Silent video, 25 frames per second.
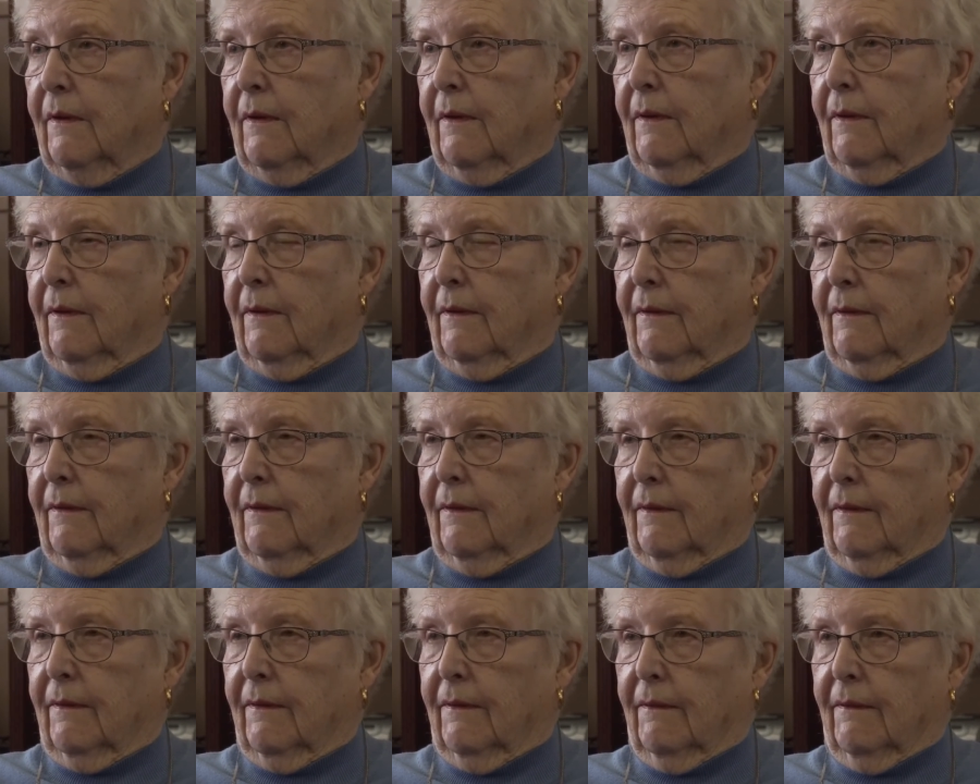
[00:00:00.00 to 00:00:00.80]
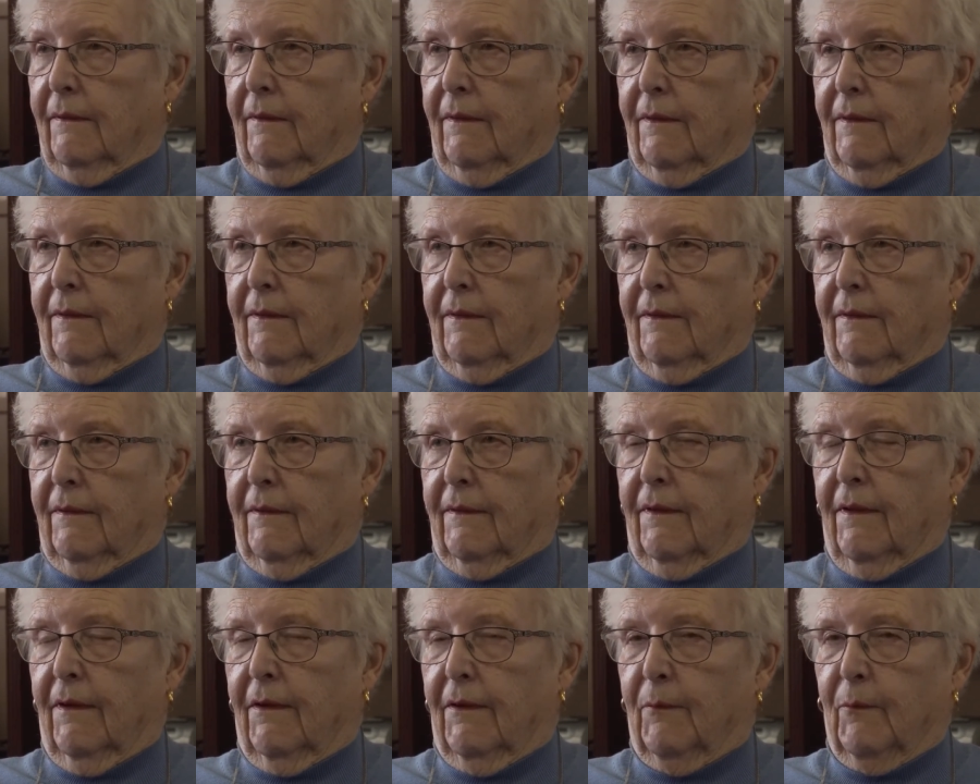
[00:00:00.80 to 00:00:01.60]
And
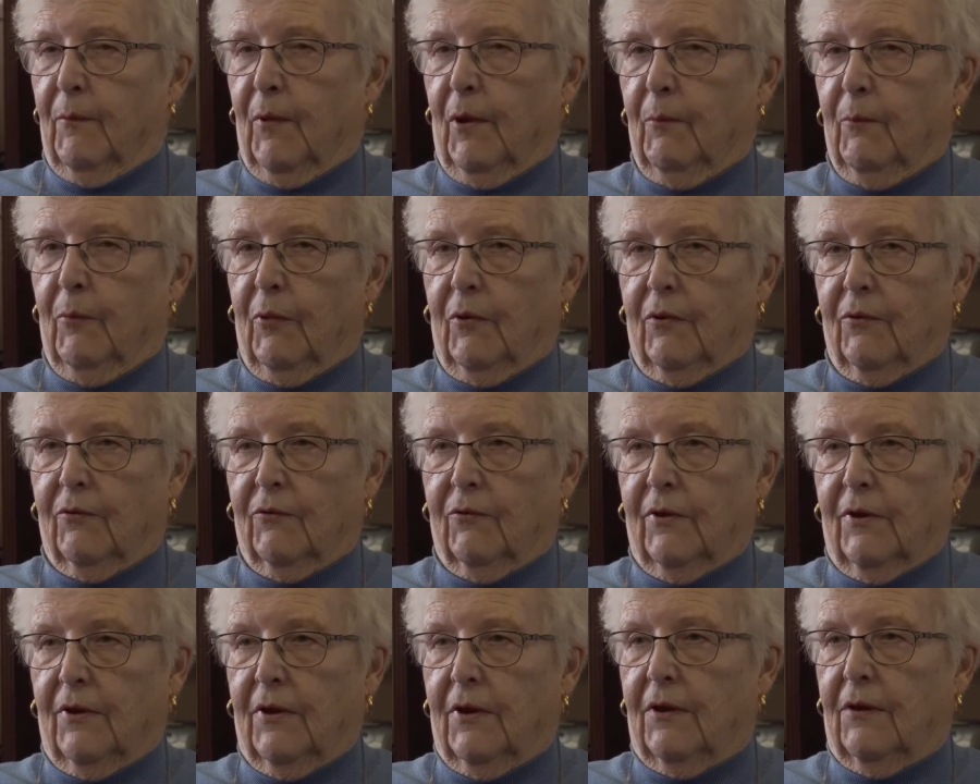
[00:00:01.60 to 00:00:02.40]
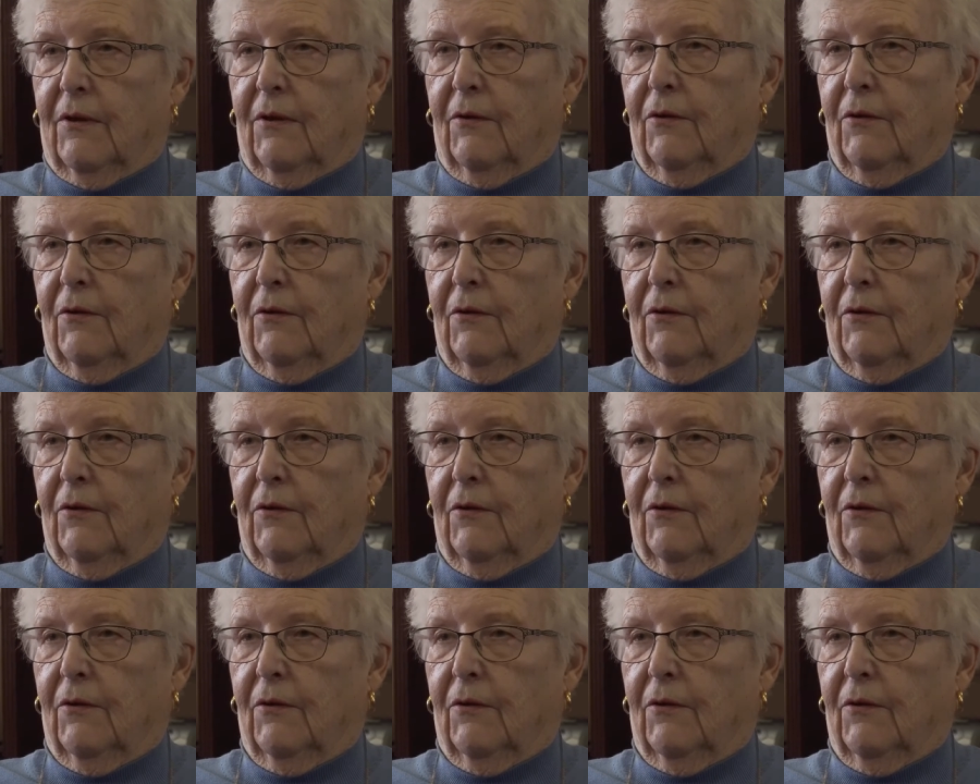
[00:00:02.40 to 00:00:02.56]
I remember seeing